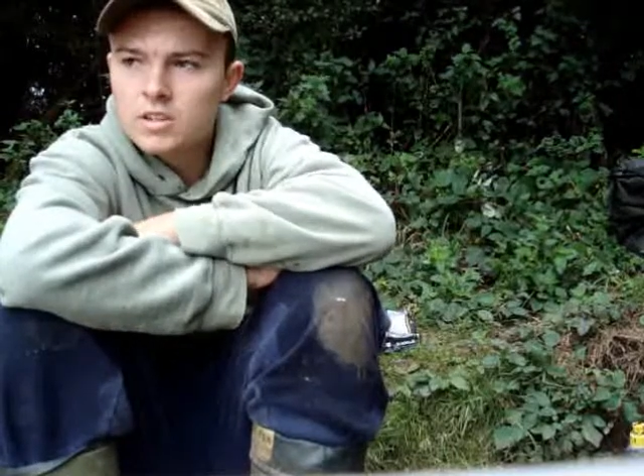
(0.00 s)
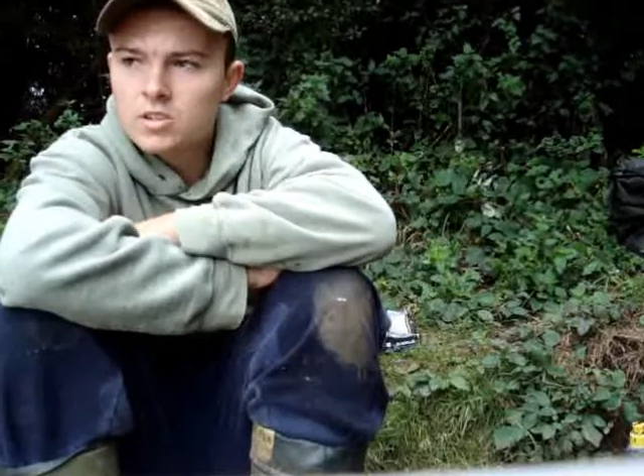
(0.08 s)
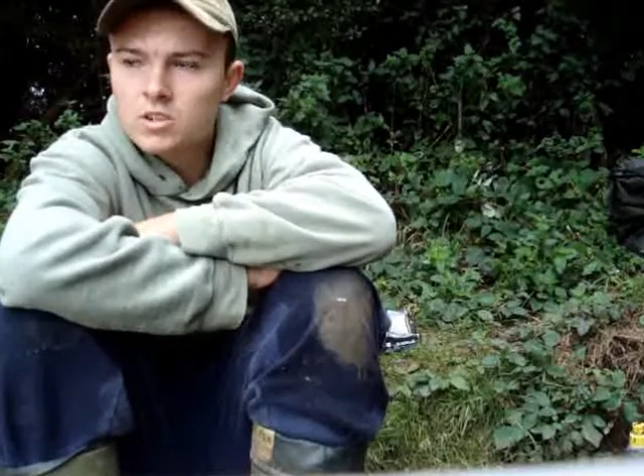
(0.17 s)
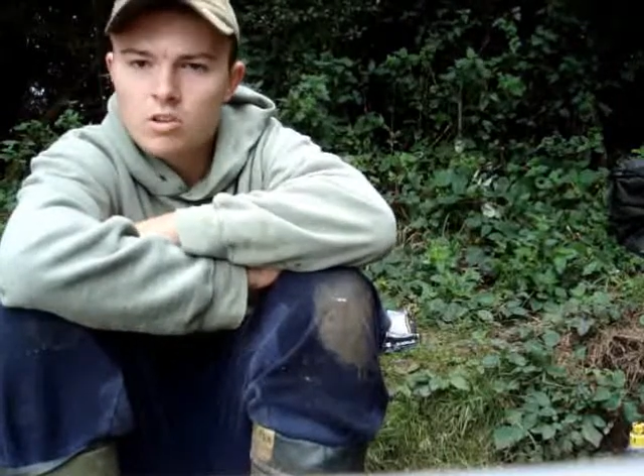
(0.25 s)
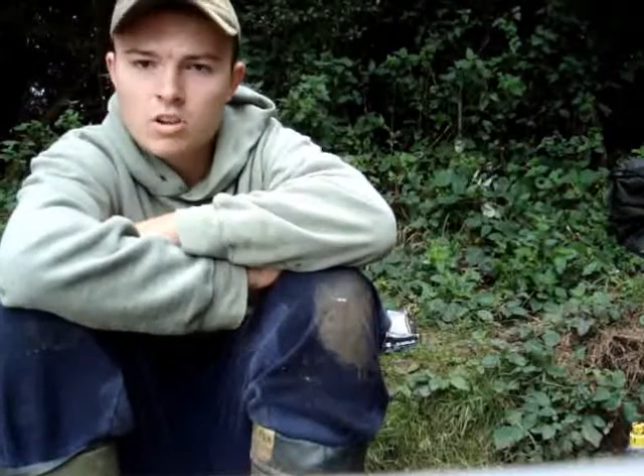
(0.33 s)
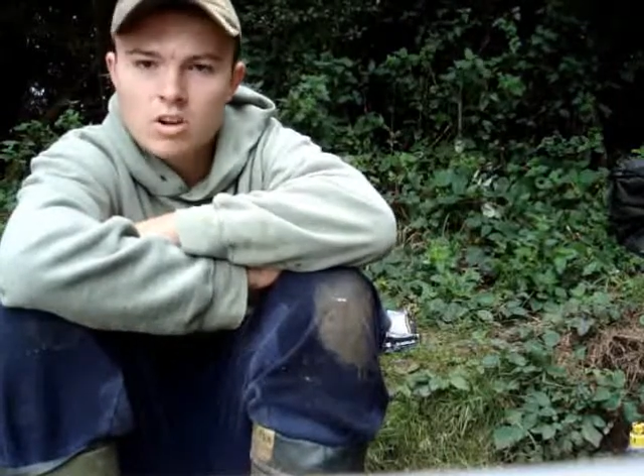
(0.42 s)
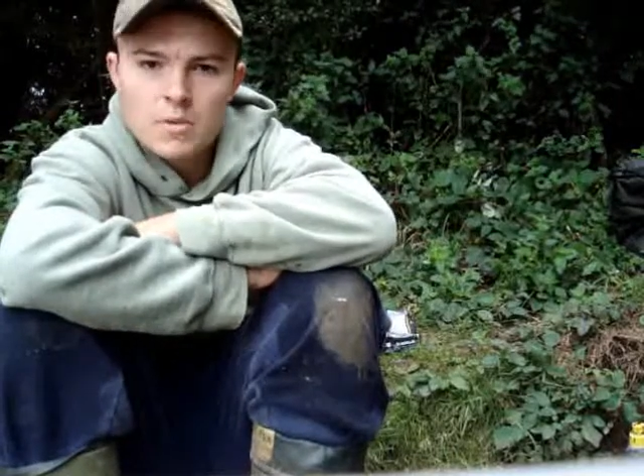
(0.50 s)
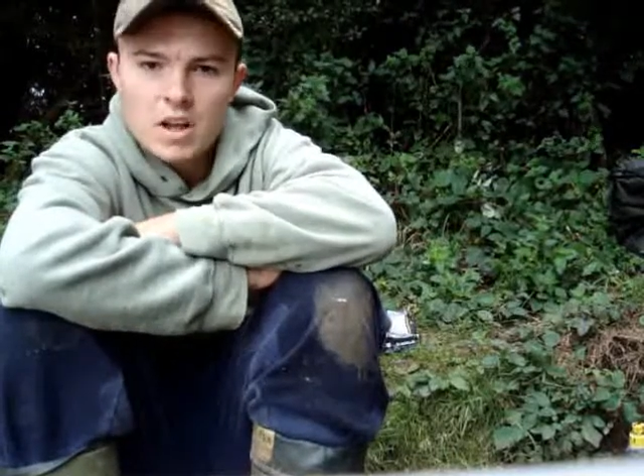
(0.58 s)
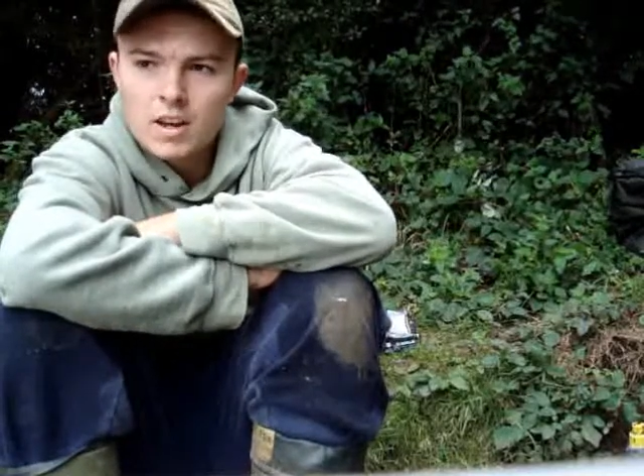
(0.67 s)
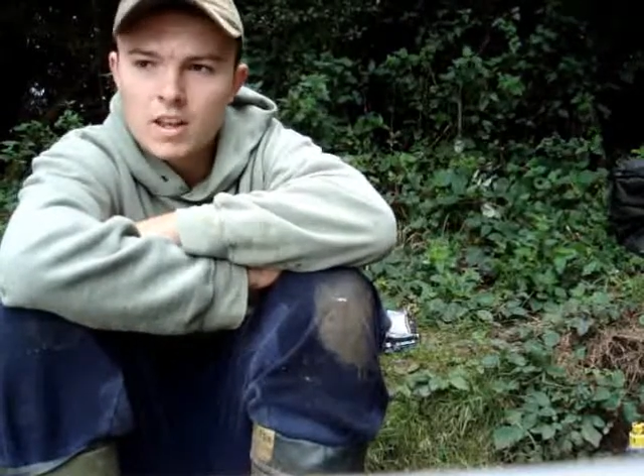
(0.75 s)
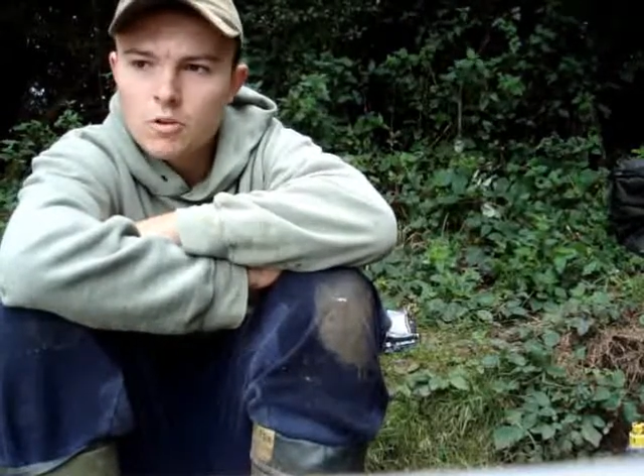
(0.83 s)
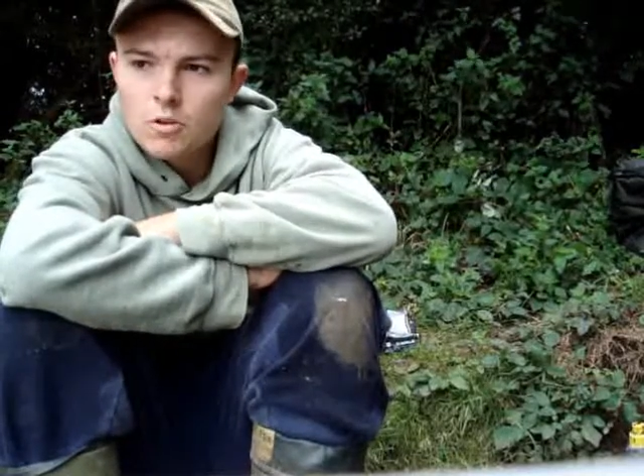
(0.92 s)
to soak up
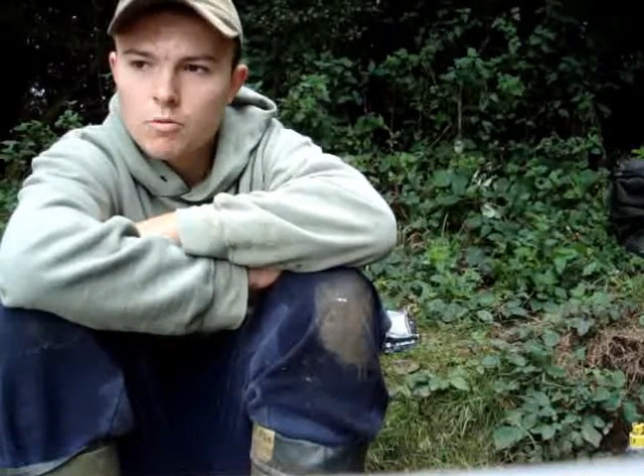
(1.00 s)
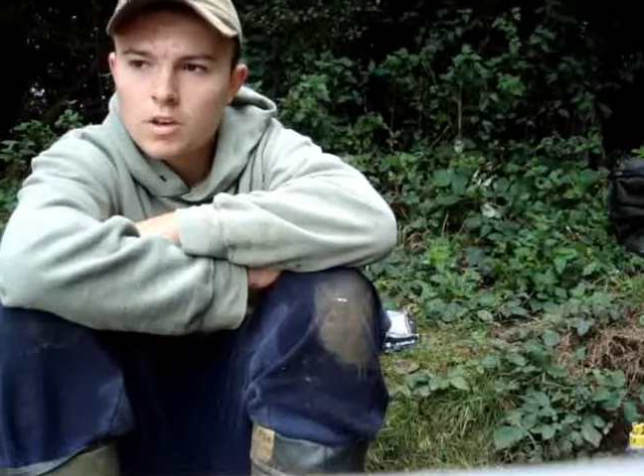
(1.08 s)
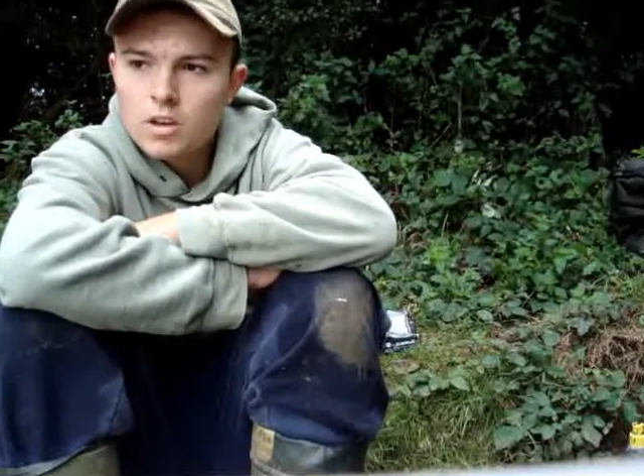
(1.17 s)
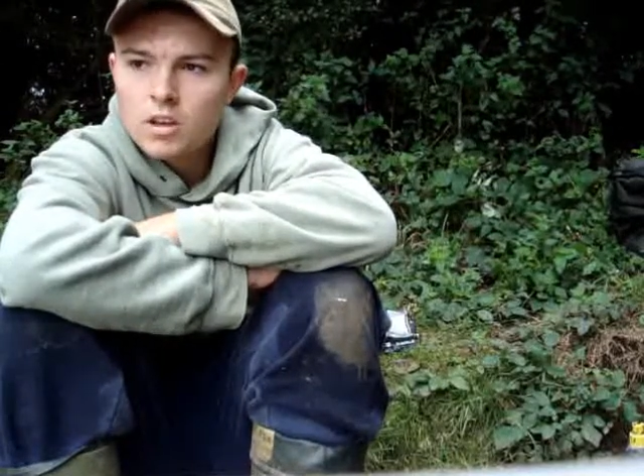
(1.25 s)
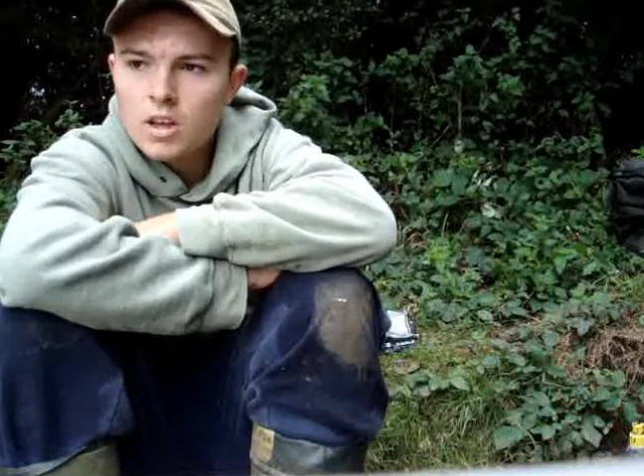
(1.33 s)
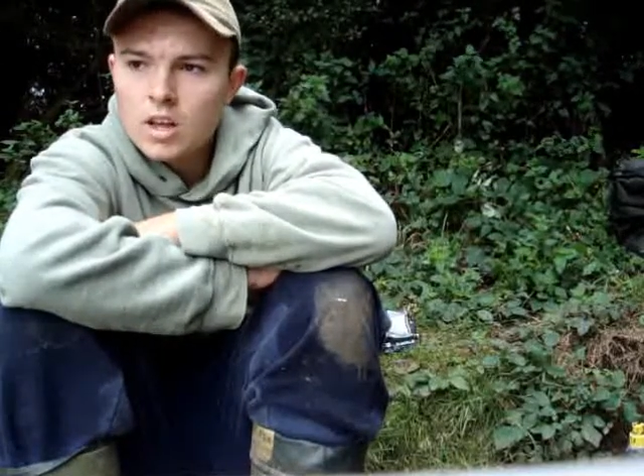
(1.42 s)
that liquid,